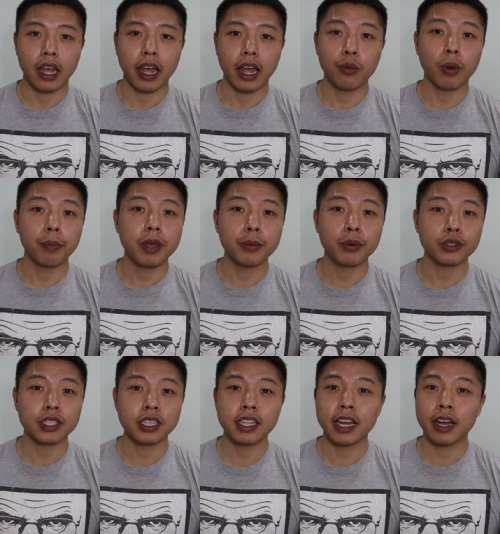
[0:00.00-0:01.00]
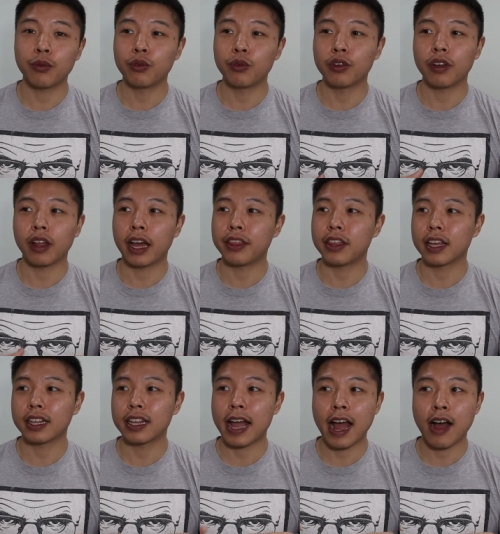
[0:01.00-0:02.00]
And when people see that, I
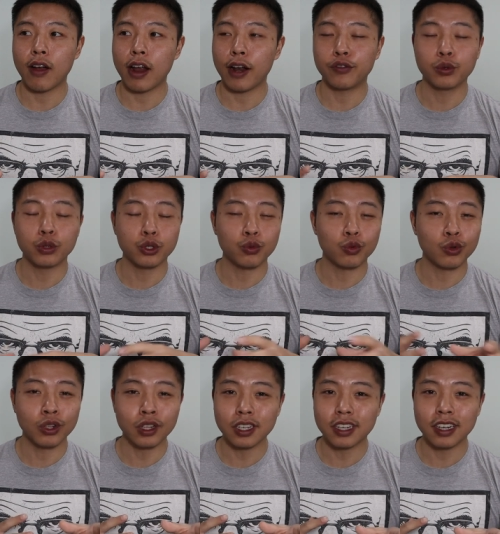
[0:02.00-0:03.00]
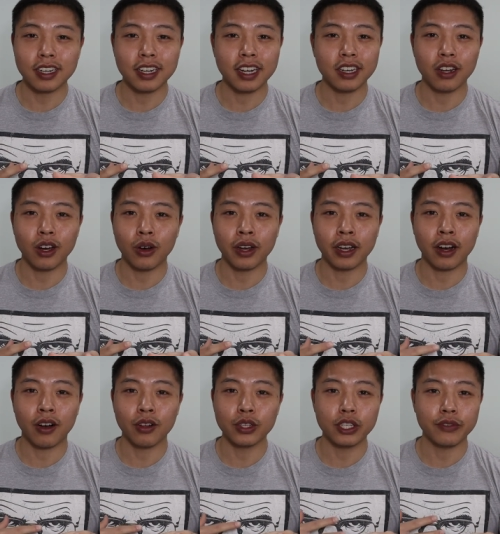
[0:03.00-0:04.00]
think now everyone's really good at knowing
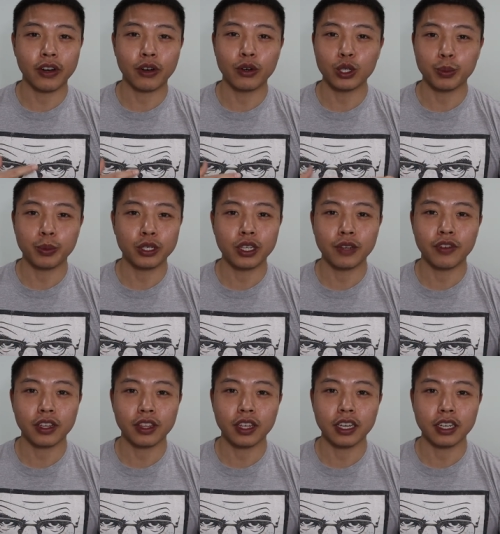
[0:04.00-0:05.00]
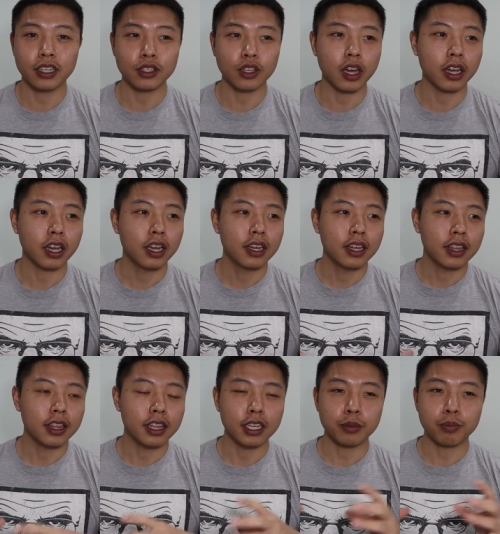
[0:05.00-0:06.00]
all these very specific things like
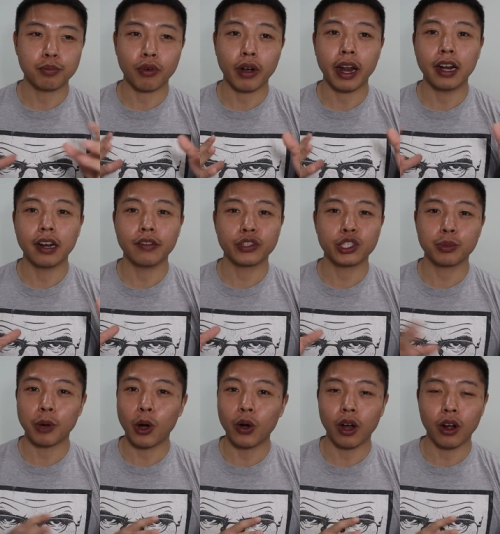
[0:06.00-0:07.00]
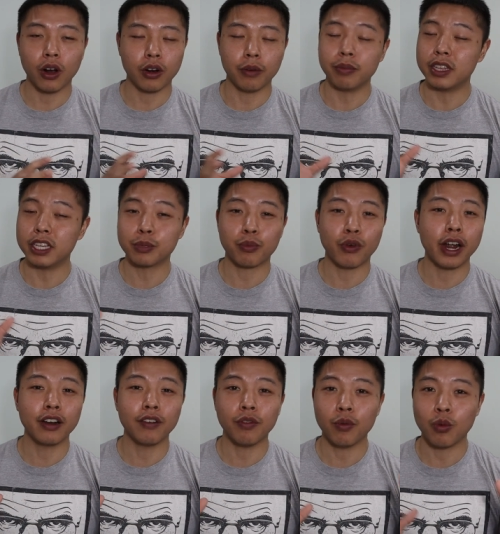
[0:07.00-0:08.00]
this brand of smoke or uh, this
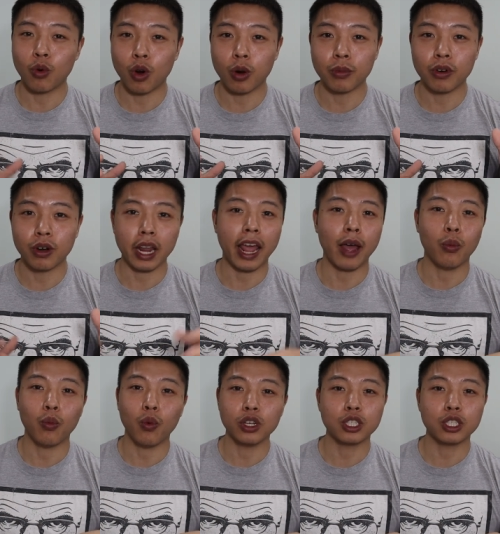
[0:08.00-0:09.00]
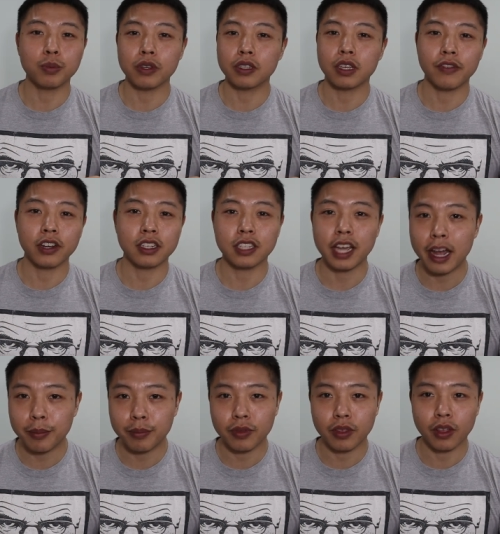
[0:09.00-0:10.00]
brand of warmer at what specific
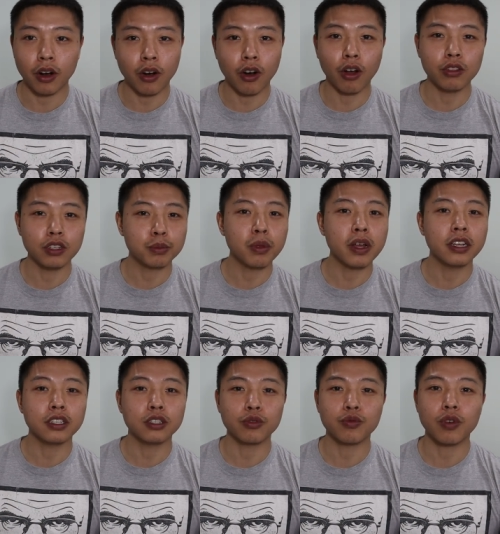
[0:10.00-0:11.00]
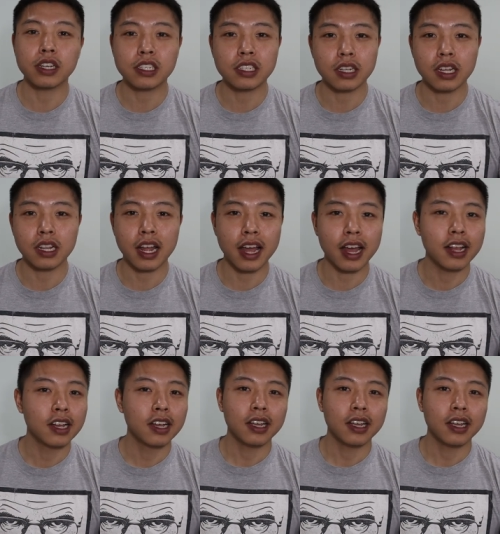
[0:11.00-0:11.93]
temp are all these places resting in at